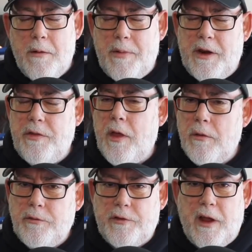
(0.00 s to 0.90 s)
But in
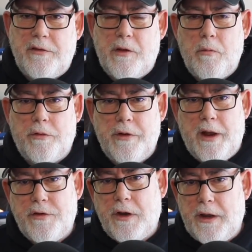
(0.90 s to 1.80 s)
those days, it wasn't
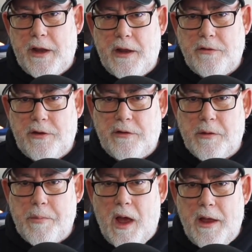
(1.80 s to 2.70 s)
actually easy
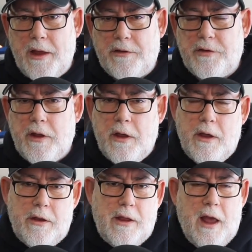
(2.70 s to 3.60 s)
to buy it.
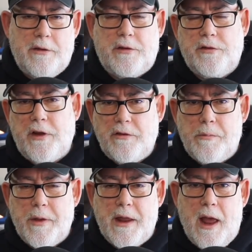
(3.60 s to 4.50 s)
You had to set
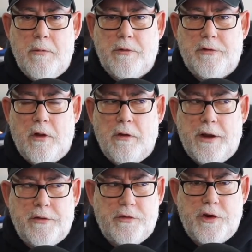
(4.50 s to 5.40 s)
up accounts on
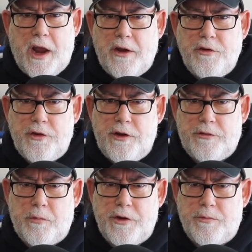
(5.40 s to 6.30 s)

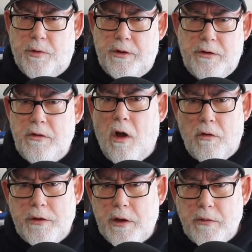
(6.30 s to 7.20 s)
exchanges which were
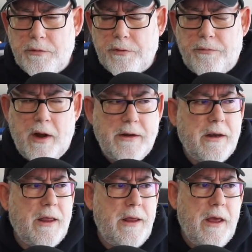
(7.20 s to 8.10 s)
not
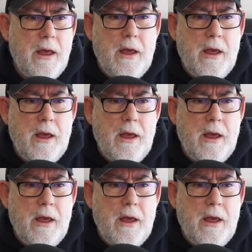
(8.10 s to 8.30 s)
user-friendly.